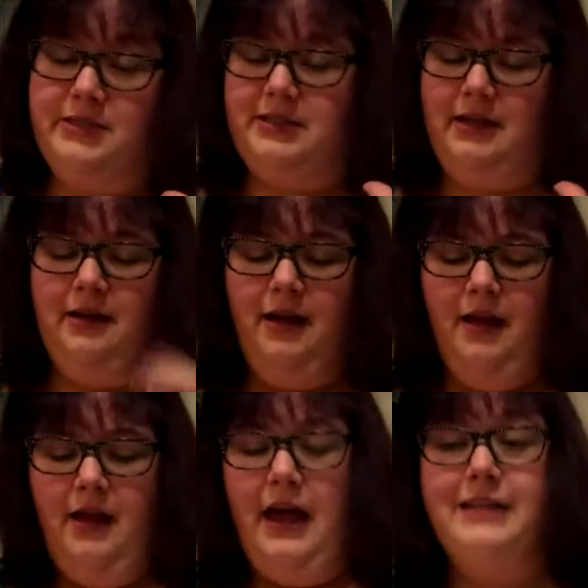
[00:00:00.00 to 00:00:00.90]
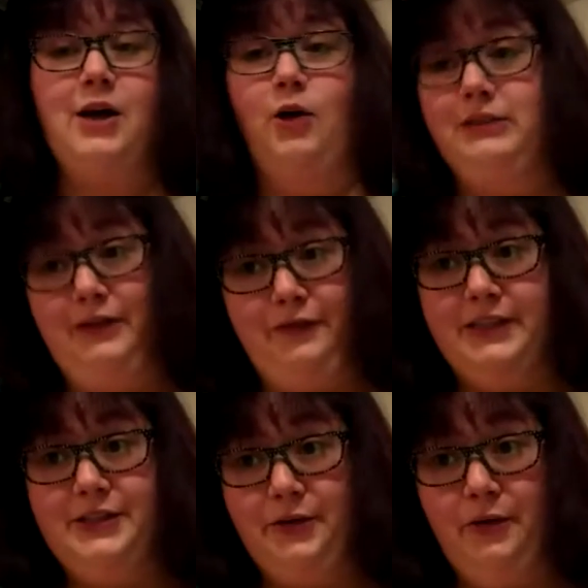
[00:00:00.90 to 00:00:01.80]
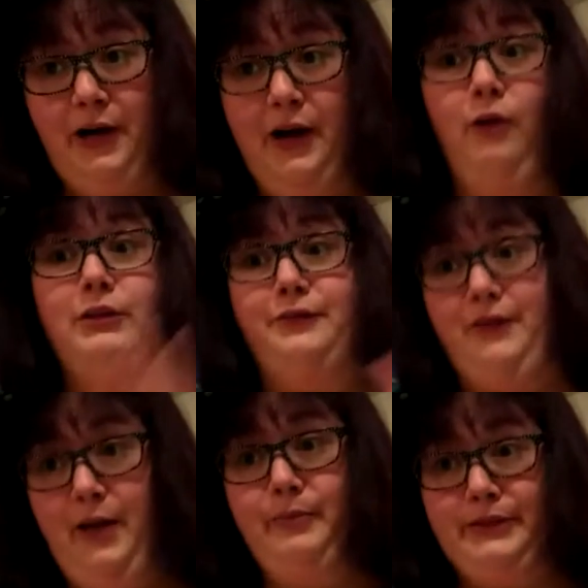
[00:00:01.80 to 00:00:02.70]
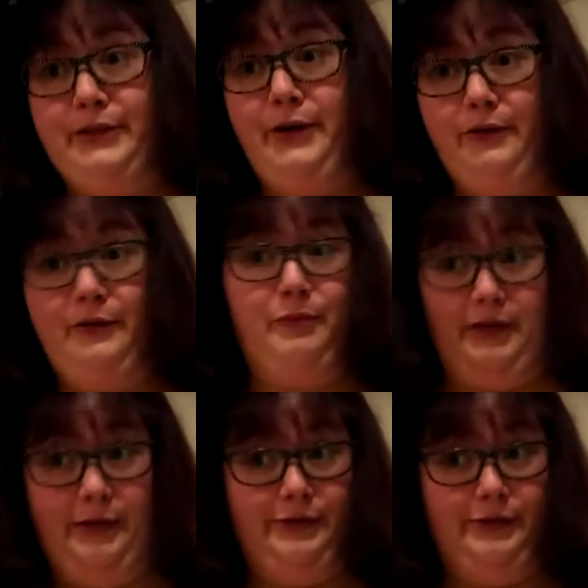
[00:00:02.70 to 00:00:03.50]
what I'm just saying. That's a whole different story, a whole different episode of Pretty